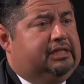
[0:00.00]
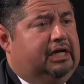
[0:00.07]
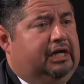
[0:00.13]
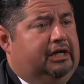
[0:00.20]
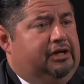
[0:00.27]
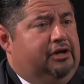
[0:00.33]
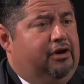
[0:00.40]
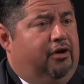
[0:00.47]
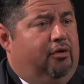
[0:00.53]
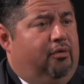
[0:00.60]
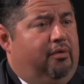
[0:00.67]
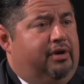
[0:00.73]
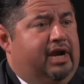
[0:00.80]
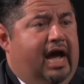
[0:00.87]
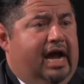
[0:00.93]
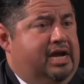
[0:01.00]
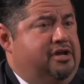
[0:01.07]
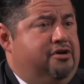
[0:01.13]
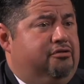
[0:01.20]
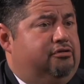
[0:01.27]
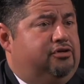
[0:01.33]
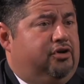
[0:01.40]
9
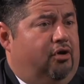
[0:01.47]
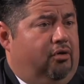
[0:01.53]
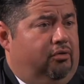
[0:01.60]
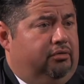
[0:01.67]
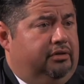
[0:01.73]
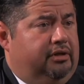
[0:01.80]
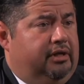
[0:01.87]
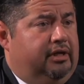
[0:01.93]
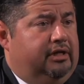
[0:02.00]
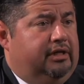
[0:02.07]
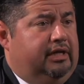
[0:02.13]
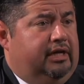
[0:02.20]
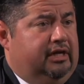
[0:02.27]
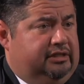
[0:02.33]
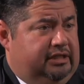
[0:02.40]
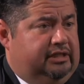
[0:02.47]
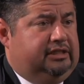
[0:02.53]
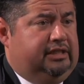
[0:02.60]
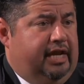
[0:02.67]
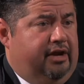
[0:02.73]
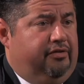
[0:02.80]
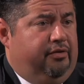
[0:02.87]
years old, does it
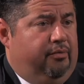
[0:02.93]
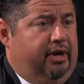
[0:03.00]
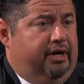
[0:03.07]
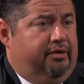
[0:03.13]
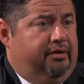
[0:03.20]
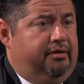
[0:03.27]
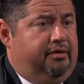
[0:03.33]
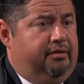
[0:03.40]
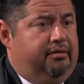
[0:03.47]
stay on the record?